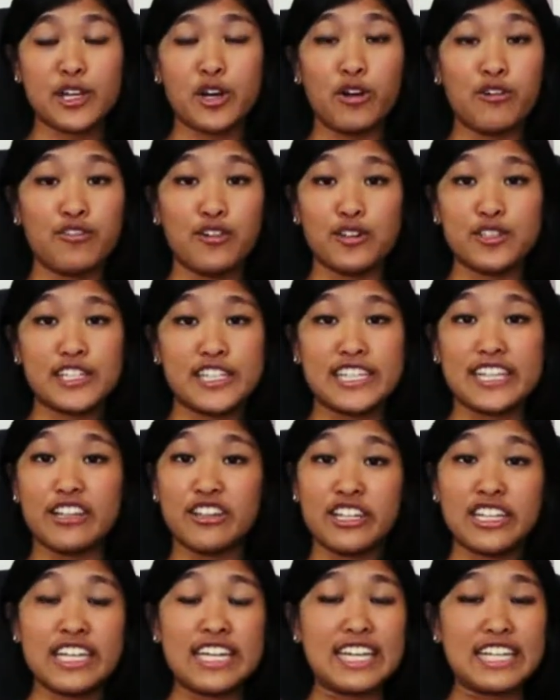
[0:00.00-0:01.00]
Her
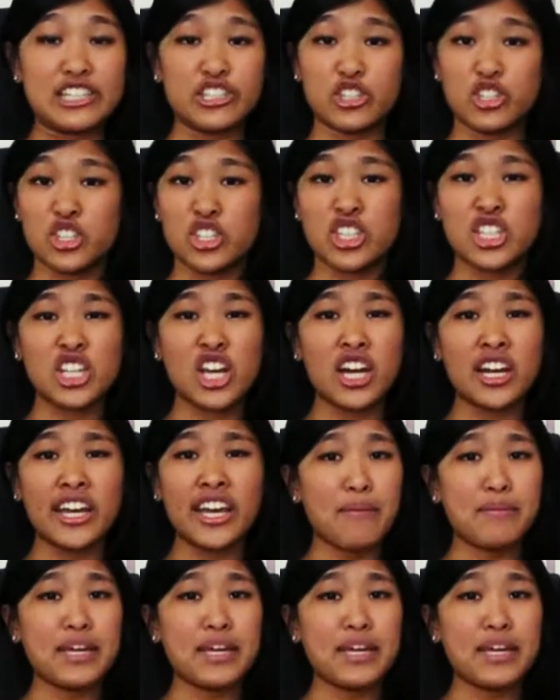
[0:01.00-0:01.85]
versatility is just stunning.